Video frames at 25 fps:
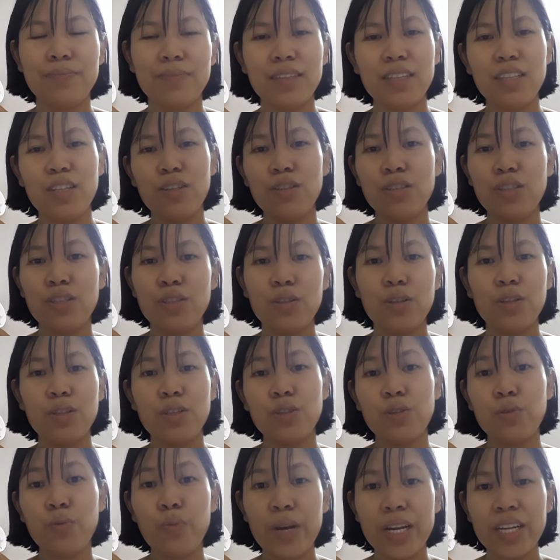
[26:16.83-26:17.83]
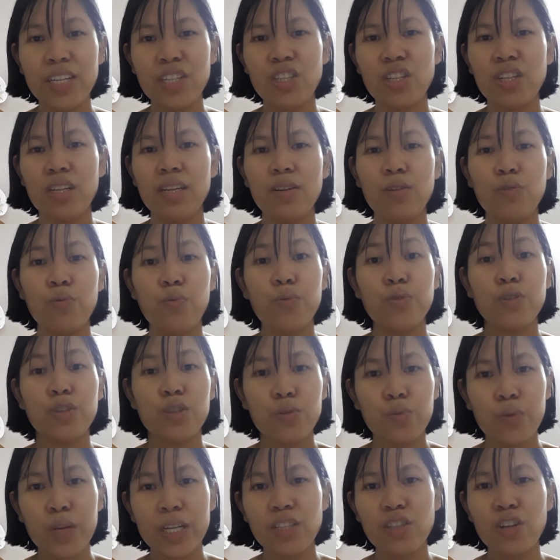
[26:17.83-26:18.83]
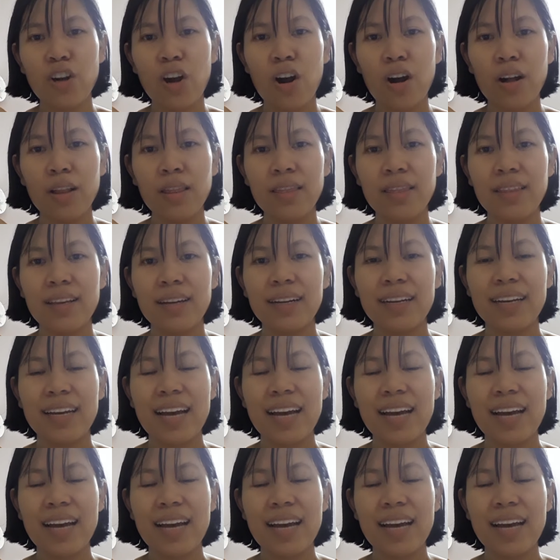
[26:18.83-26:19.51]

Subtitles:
You switch on the